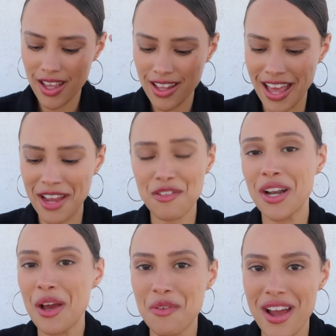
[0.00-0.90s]
Like when
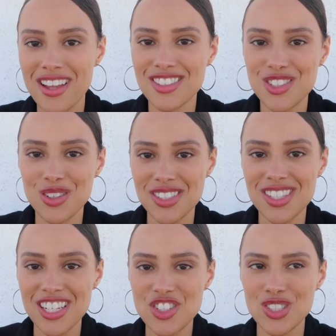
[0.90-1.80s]
I went to this
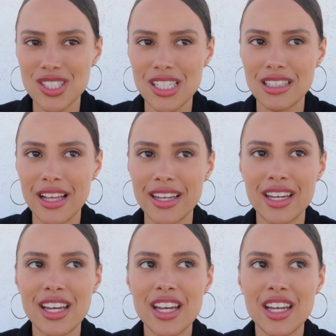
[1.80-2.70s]
agency, like
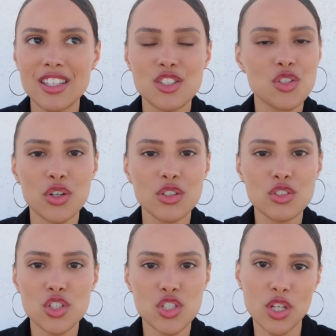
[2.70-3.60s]
this girl
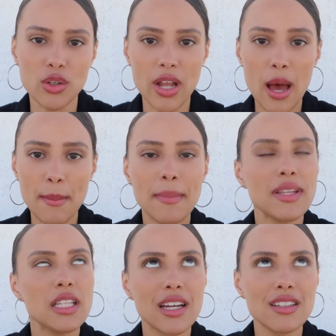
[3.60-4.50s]
just showed up. I
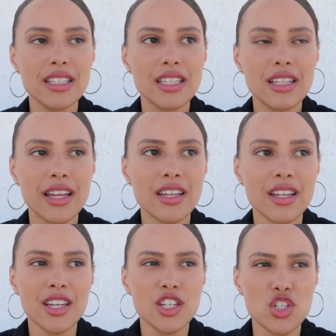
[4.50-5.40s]
mean, luckily like
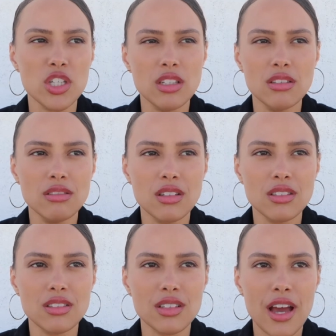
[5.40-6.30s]
she
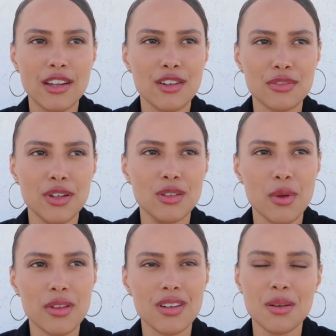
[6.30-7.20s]
had her phone
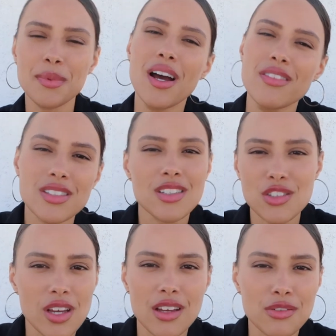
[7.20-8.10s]
with her. I mean, obviously she
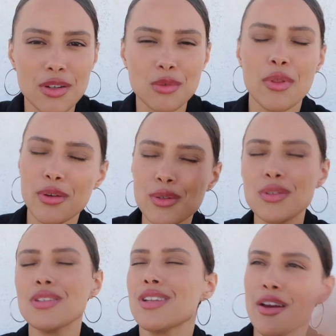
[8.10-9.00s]
had her phone with her. Who
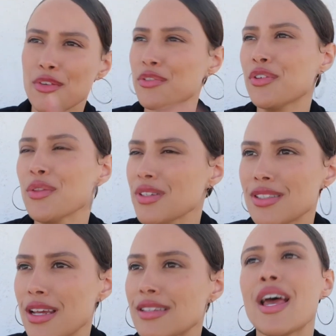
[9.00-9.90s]
doesn't have their phone these
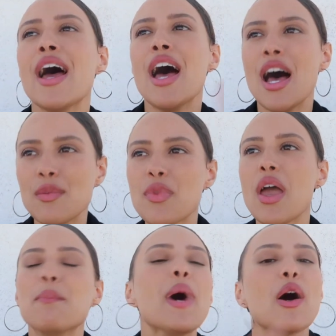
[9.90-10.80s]
days?
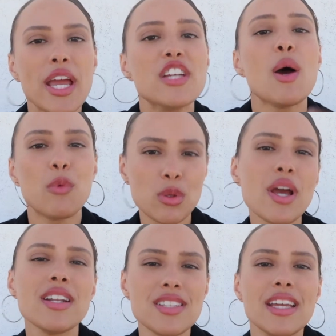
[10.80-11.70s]
But okay, what I'm
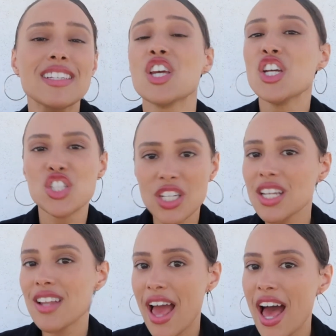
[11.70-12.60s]
trying to say is she
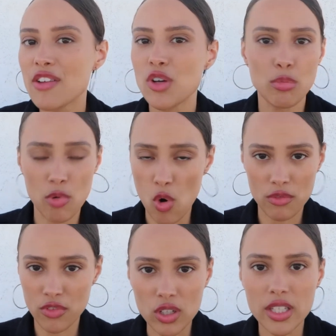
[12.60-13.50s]
didn't have a
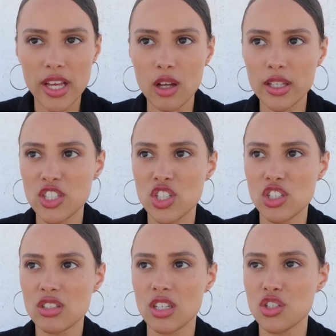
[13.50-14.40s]
portfolio. Like she
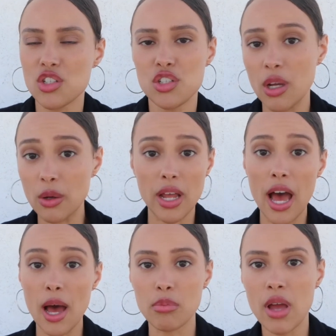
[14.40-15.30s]
just like showed
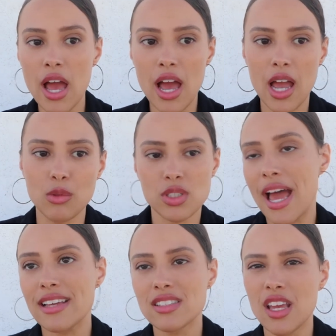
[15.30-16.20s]
up and was
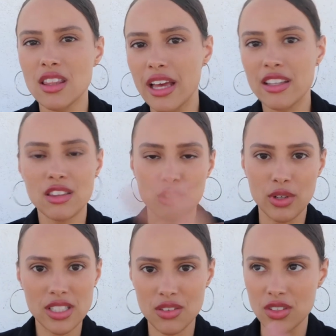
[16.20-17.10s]
asking like the
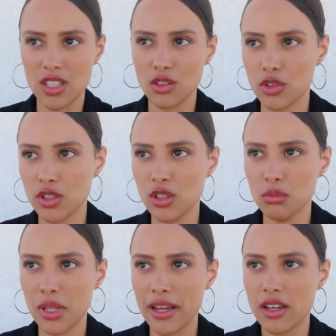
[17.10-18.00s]
rest of us in the room
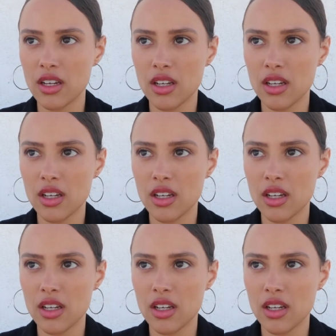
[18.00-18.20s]
like